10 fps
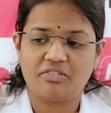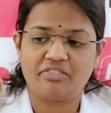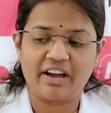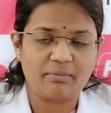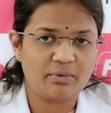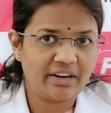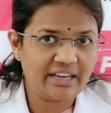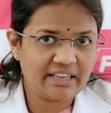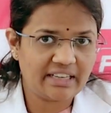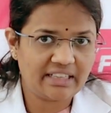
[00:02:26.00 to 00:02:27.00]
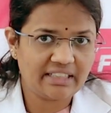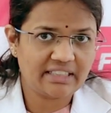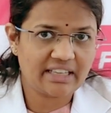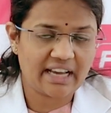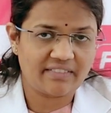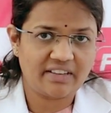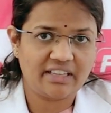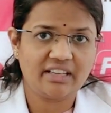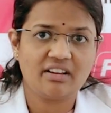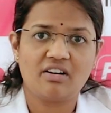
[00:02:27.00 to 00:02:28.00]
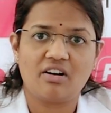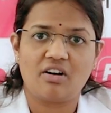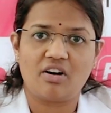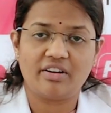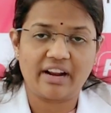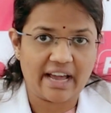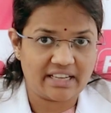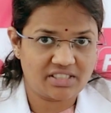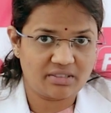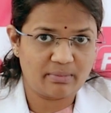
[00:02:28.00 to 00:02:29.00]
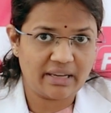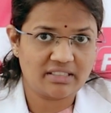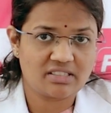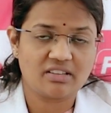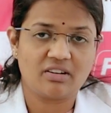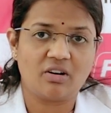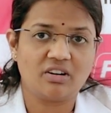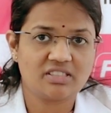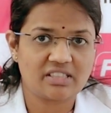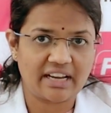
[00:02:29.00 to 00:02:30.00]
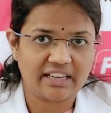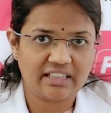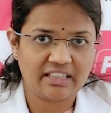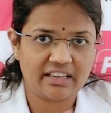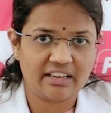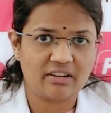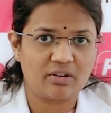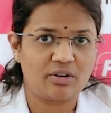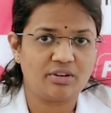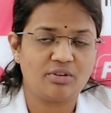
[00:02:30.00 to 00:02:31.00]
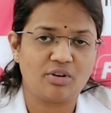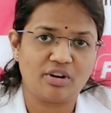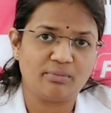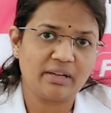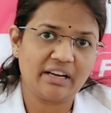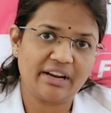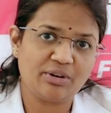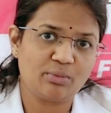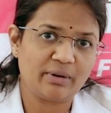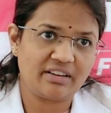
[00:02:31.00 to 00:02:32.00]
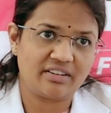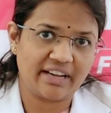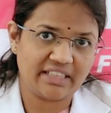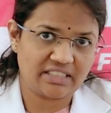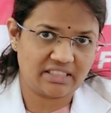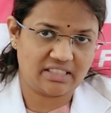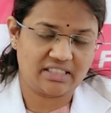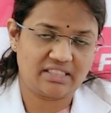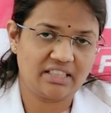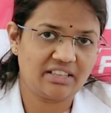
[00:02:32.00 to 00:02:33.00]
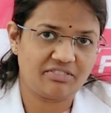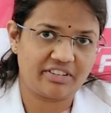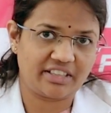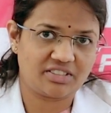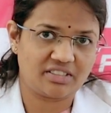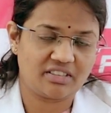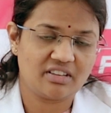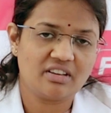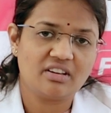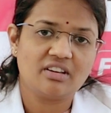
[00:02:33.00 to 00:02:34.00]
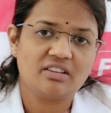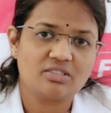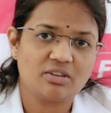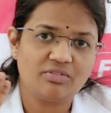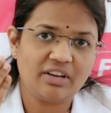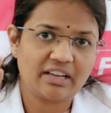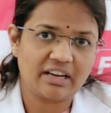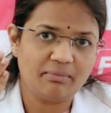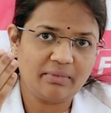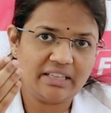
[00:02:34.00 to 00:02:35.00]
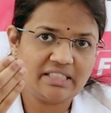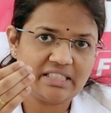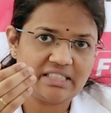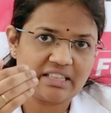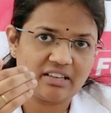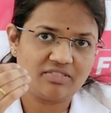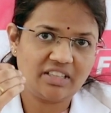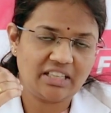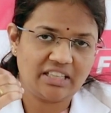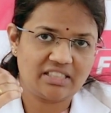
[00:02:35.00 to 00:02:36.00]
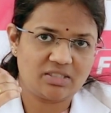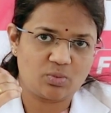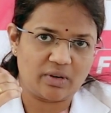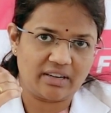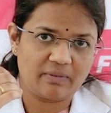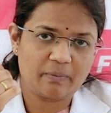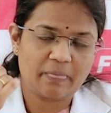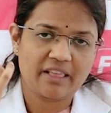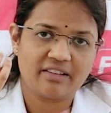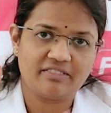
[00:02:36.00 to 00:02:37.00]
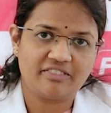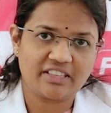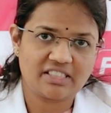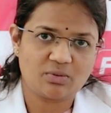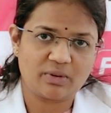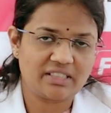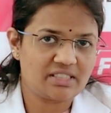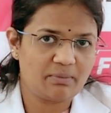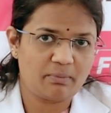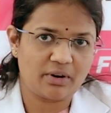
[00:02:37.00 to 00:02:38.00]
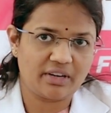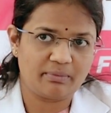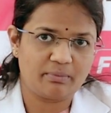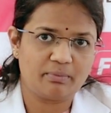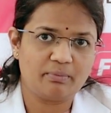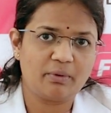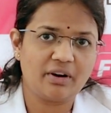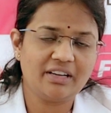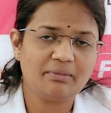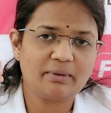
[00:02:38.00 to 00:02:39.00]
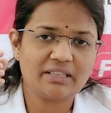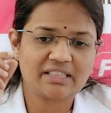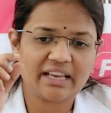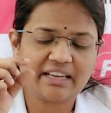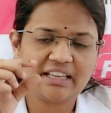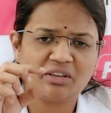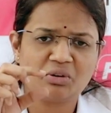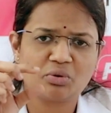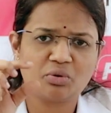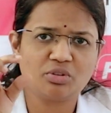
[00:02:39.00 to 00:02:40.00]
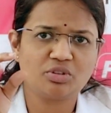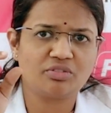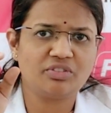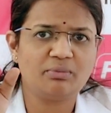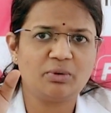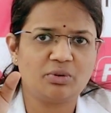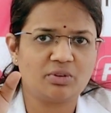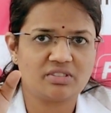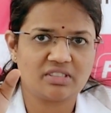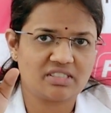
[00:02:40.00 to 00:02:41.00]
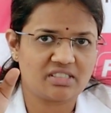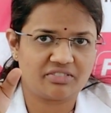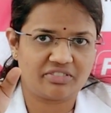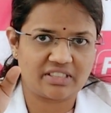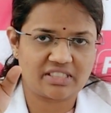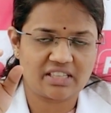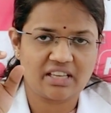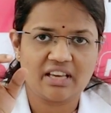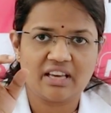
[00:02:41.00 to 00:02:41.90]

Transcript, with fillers: fibroid indenting the cavity or Asherman's or synechiae or normal endometritis is the infection. So we'll come in detail of the each one. First one is the polyp. Polyp is any growth of the mucosal surface.